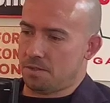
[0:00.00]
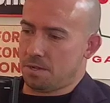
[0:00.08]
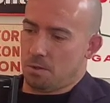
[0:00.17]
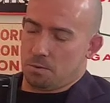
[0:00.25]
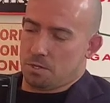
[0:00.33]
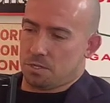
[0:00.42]
the
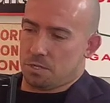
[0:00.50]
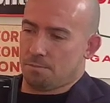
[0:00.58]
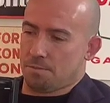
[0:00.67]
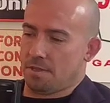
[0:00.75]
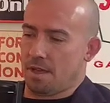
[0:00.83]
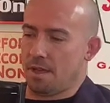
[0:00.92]
seller, which is
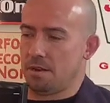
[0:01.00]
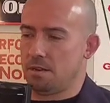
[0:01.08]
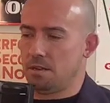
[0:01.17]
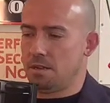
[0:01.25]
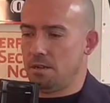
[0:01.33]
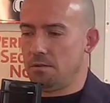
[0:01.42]
something that,
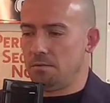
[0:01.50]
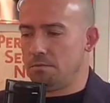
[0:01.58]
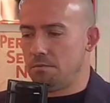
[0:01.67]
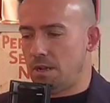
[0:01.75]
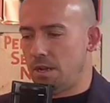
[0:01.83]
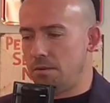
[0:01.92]
you know,
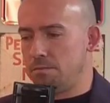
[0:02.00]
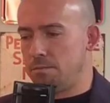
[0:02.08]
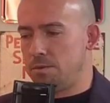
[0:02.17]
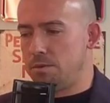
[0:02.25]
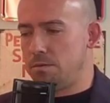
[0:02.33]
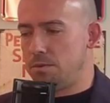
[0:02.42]
I
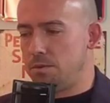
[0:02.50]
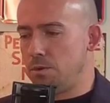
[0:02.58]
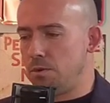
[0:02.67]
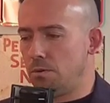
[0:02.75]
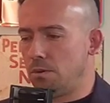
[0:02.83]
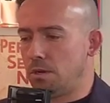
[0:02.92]

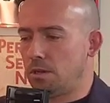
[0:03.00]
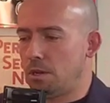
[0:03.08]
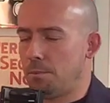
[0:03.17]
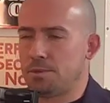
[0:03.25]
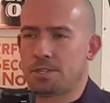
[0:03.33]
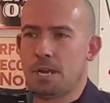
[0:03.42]
do a
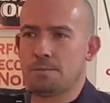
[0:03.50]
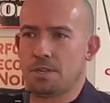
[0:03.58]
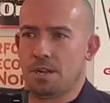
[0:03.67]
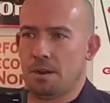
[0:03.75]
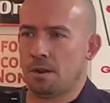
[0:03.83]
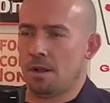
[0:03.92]
couple times a
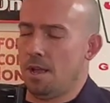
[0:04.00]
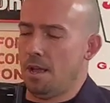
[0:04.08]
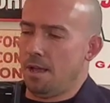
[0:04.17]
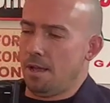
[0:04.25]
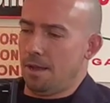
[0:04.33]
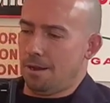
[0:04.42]
year.
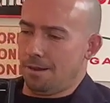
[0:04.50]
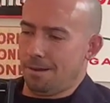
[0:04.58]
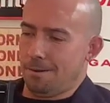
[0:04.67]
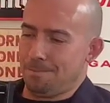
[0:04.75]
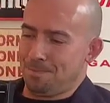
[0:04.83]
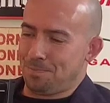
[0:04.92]

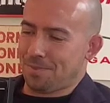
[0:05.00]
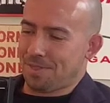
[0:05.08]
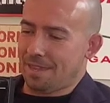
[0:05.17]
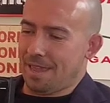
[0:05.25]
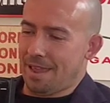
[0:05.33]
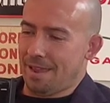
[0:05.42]

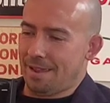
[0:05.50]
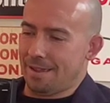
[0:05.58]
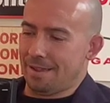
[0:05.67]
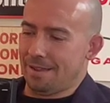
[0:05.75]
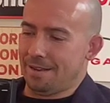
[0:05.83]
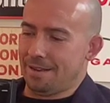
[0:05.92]

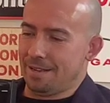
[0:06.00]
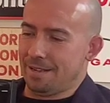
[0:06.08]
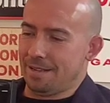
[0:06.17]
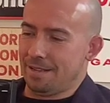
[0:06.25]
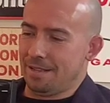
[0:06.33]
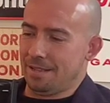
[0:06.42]
And
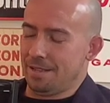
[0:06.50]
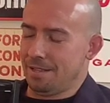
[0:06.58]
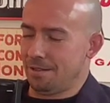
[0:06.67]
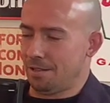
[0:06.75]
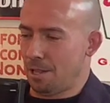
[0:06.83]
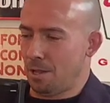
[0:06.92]

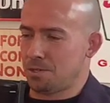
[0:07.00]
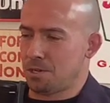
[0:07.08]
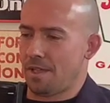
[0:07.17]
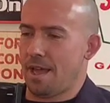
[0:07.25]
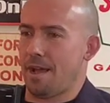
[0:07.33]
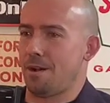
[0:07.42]
closed on
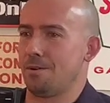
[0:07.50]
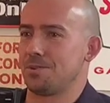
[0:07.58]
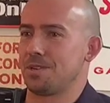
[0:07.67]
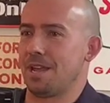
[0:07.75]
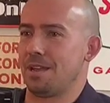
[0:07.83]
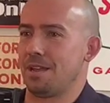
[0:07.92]
the
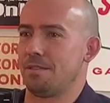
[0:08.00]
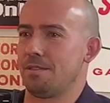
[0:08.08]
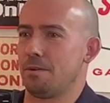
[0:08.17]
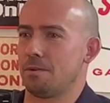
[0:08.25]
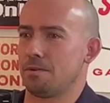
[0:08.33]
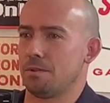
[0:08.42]
house, and
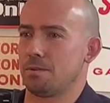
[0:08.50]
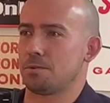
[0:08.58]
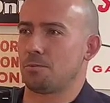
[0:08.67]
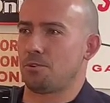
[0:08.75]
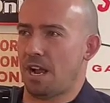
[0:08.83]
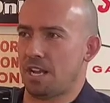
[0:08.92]
there's
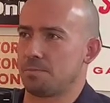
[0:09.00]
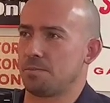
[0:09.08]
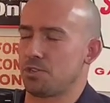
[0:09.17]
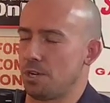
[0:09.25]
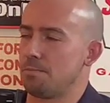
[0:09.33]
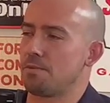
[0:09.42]
some
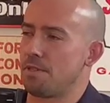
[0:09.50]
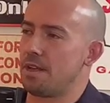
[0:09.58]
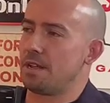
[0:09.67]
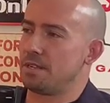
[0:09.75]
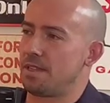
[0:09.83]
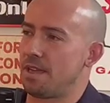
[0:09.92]
craftsmanship
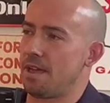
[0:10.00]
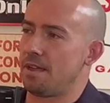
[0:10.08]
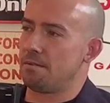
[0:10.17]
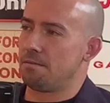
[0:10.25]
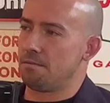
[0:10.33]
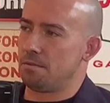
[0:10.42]
things that,
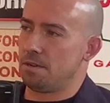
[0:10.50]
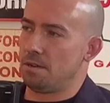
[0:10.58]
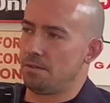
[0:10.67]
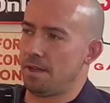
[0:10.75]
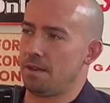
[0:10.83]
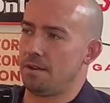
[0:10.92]
you know,
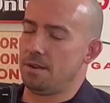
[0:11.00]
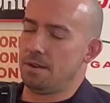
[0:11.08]
that